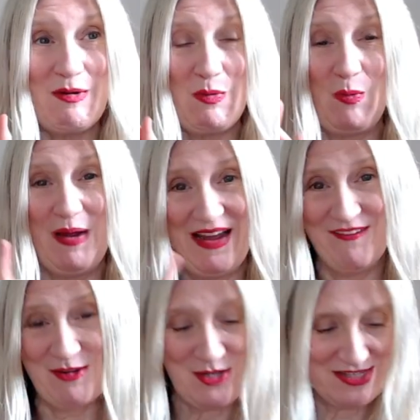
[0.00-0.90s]
when I
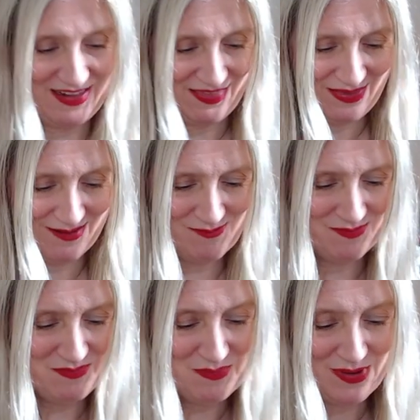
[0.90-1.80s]
first knit
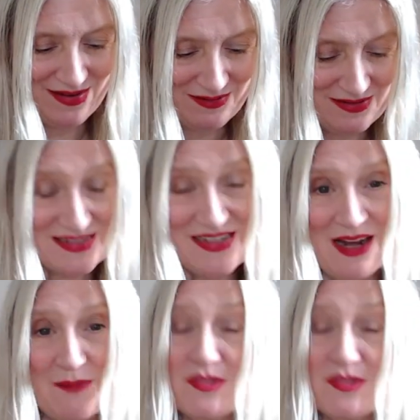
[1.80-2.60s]
them. But um,